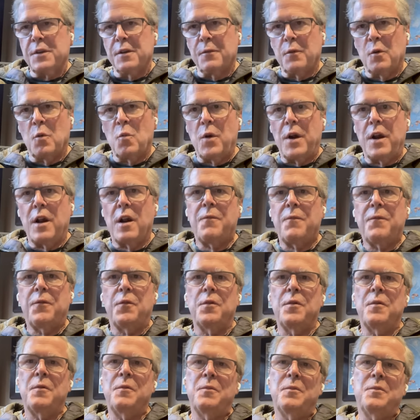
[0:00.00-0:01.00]
of silverware
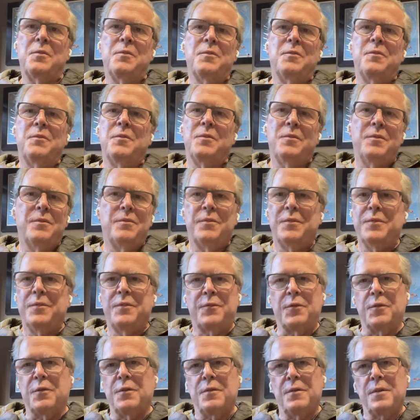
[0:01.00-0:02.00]
for
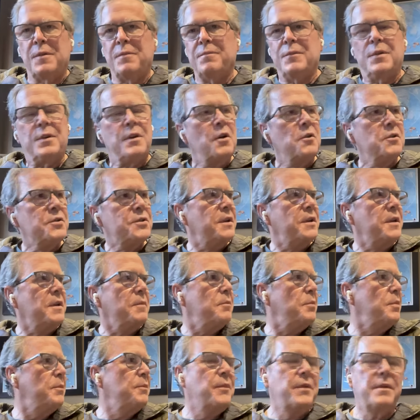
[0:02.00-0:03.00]
for
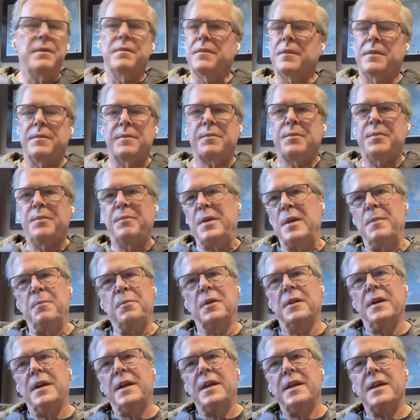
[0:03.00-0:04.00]
hosting
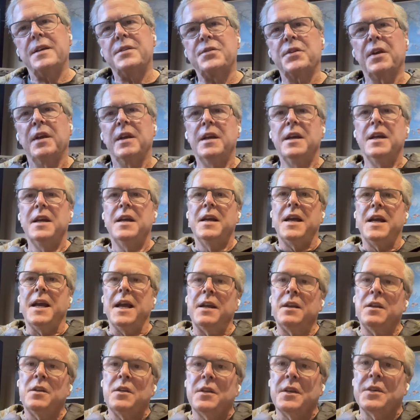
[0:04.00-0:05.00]
people, I guess.
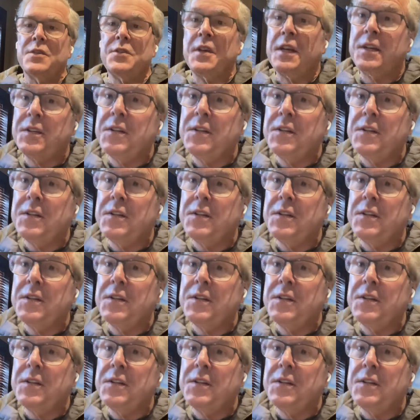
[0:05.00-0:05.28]
And the